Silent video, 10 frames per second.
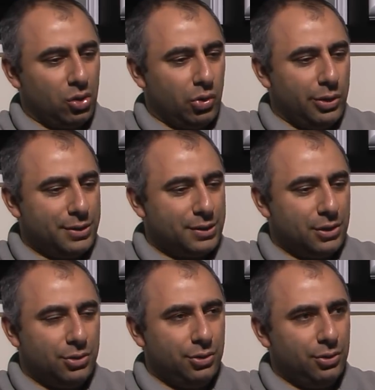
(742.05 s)
queen
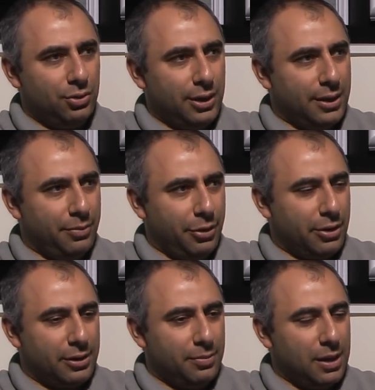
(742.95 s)
c2, and
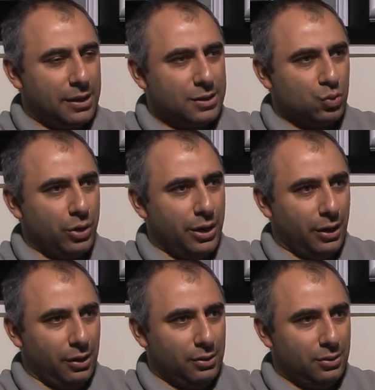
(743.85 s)
apparently black is
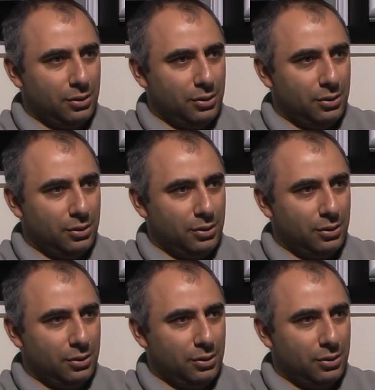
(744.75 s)
winning.